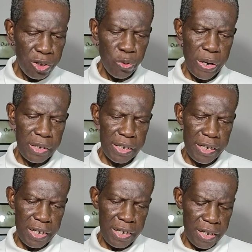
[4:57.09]

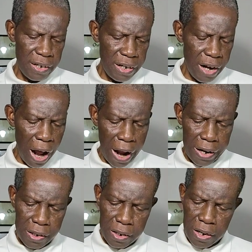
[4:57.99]

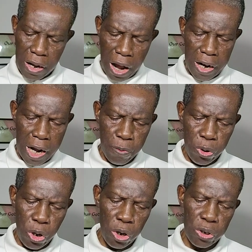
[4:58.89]
29. And then
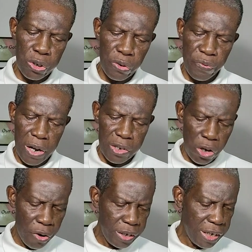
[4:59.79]
we'll go to First
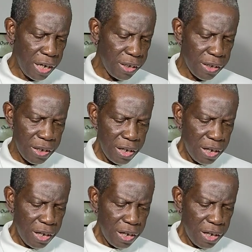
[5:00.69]
Corinthians